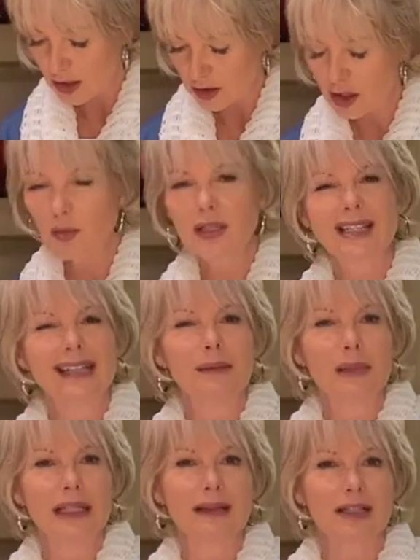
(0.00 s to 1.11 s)
You don't want any
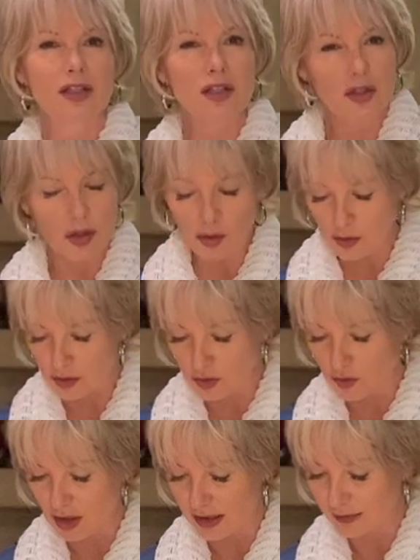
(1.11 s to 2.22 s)
meat that's too
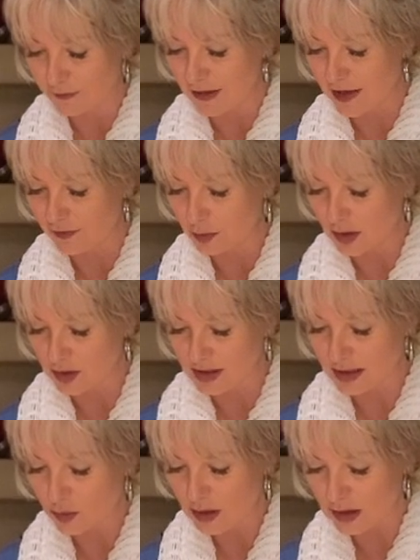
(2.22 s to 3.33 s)
strong in flavor, because
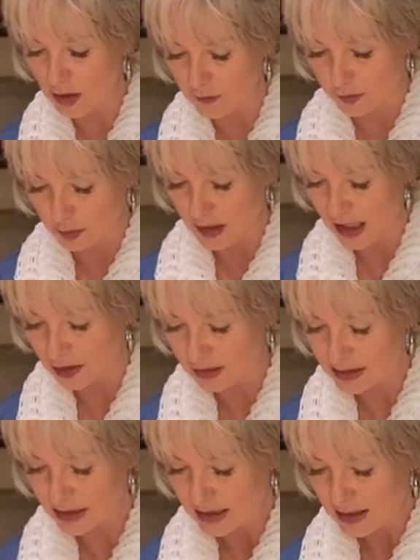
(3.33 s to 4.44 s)
it will overpower it.